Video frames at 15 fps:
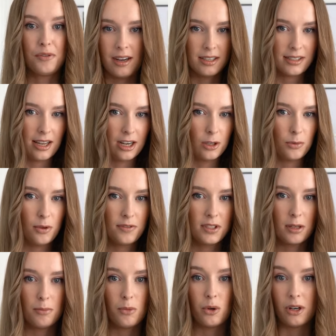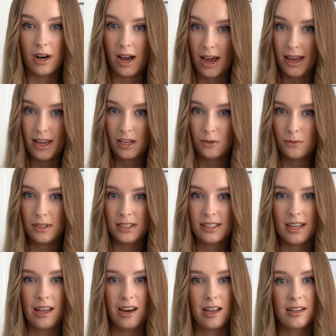I started with some more high-end
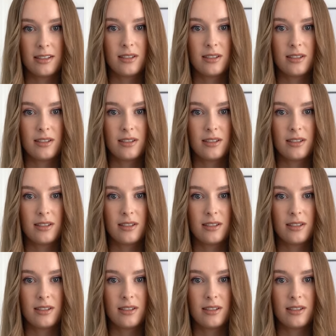retailers